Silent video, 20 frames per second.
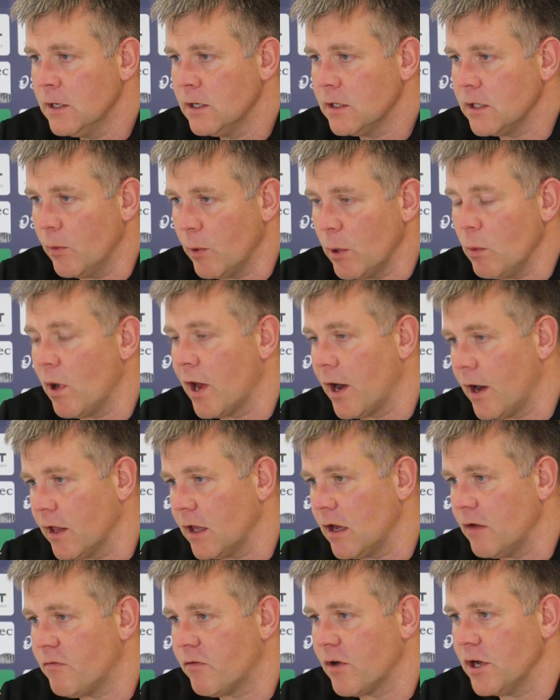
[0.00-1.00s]
that we wanted to
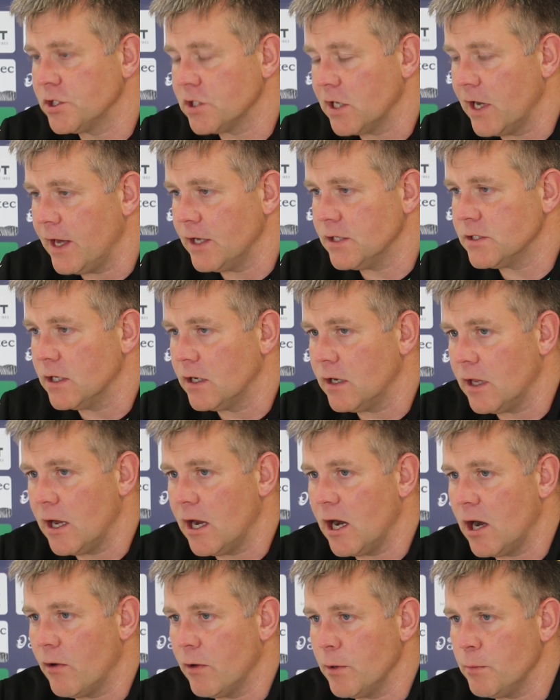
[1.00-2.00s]
get fresh legs in
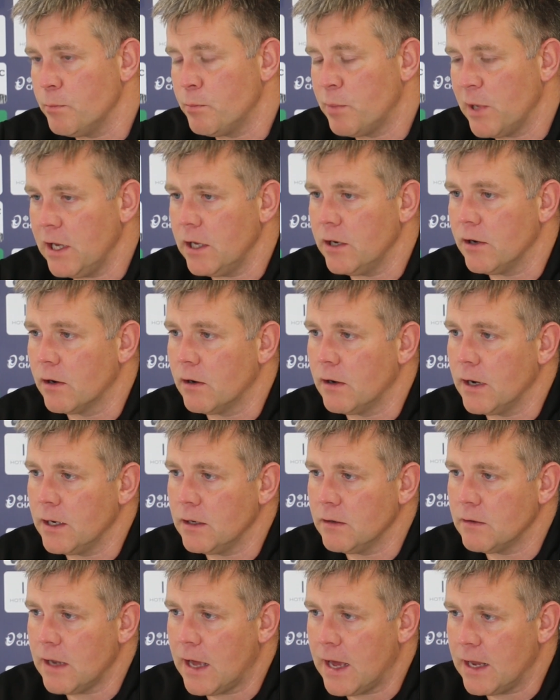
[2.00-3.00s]
there. And Peter
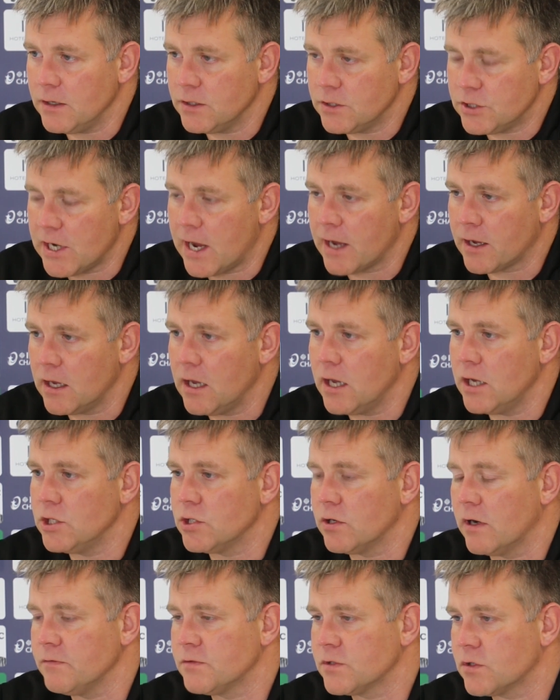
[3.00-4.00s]
and Jack
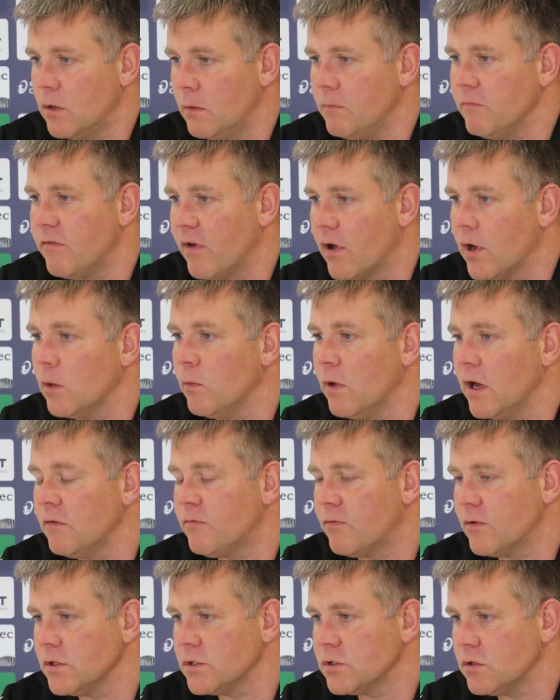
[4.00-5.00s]
Ainger have scrummed very well
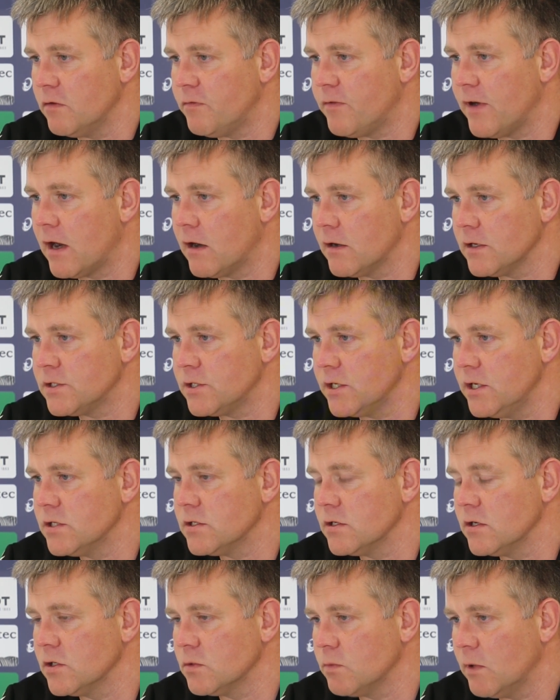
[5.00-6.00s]
for us so far this
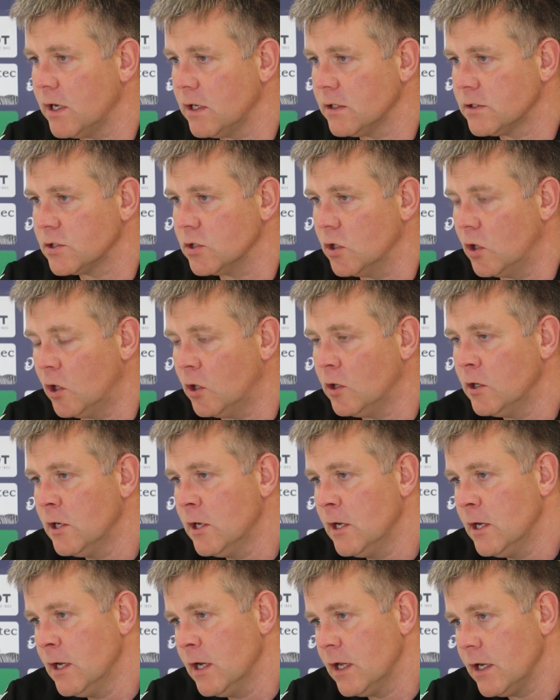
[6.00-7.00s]
season as well. So,
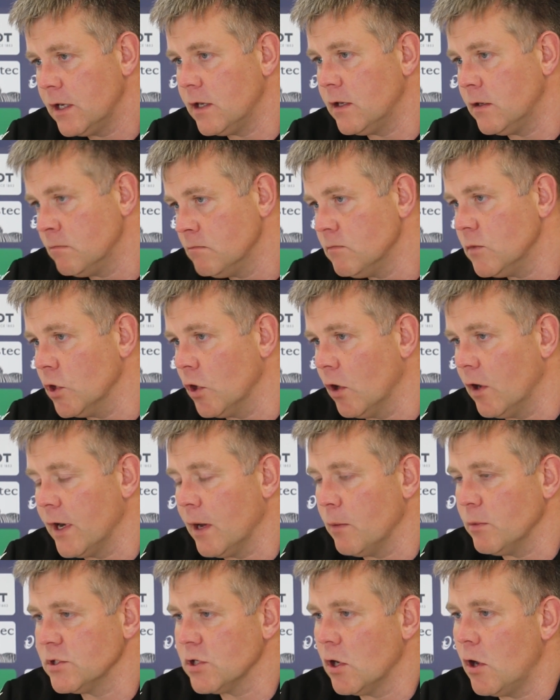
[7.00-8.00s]

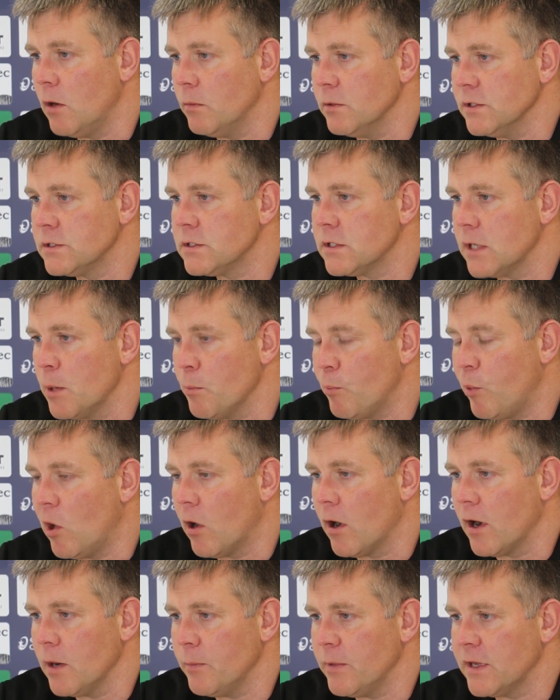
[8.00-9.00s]
that was always
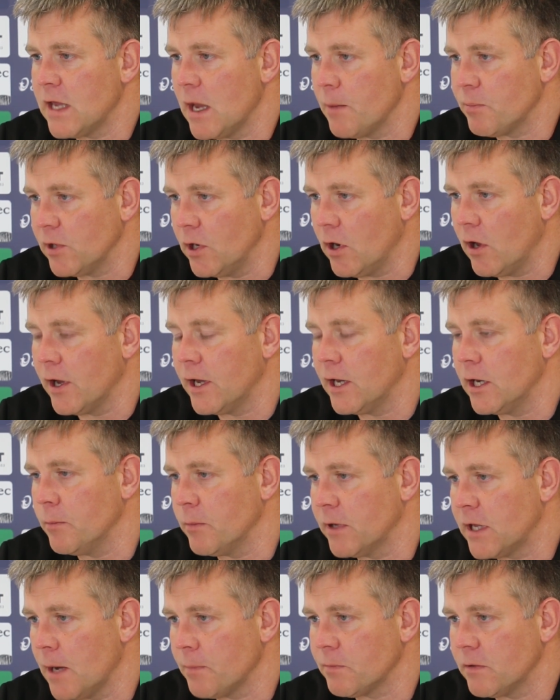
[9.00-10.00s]
important that we kept an eye on
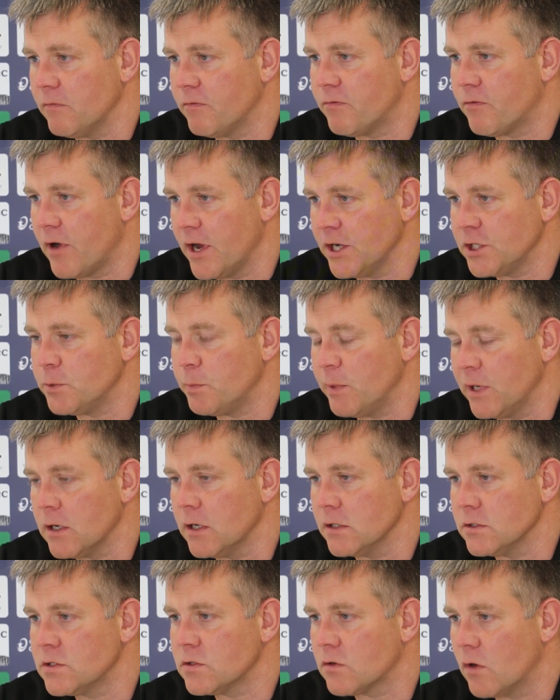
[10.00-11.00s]
them, kept them fresh,
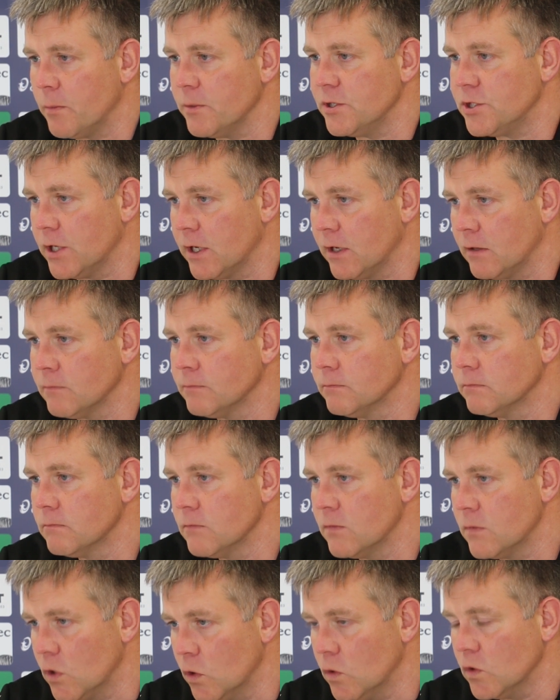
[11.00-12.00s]
because scrummaging
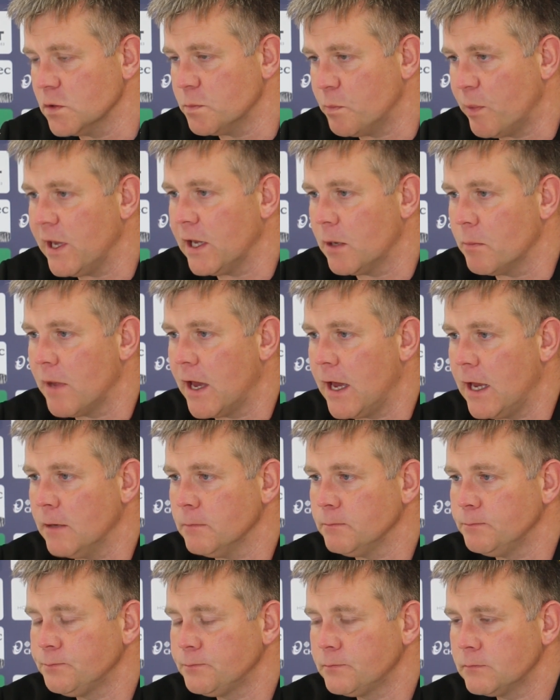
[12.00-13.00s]
those big
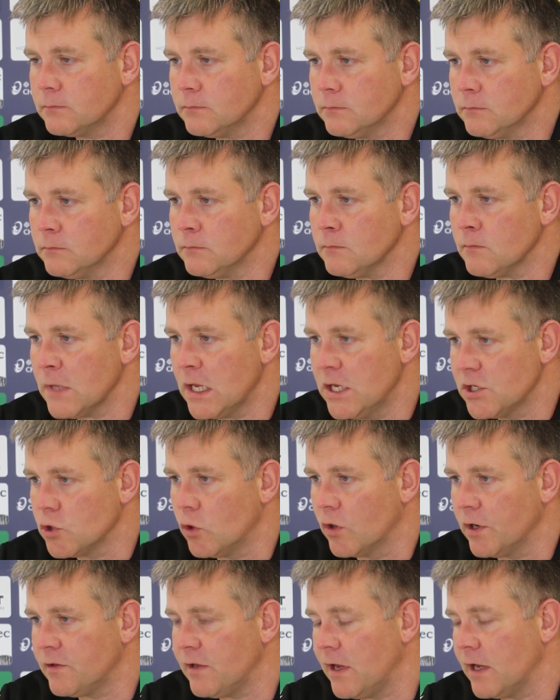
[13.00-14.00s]
men is
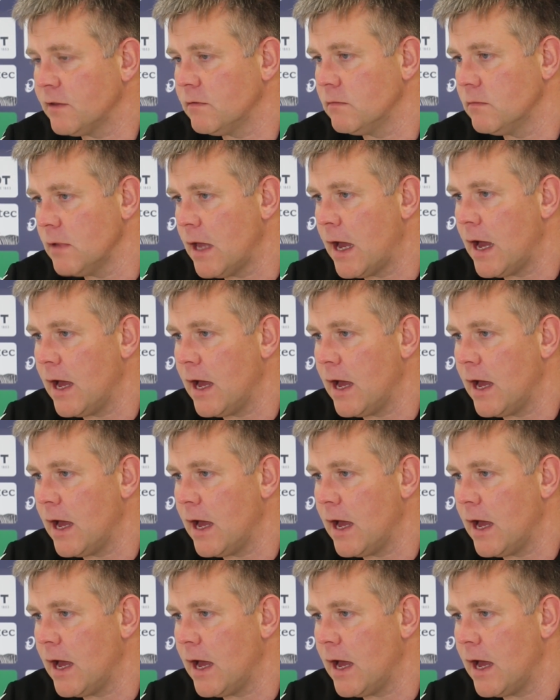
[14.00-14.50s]
going to take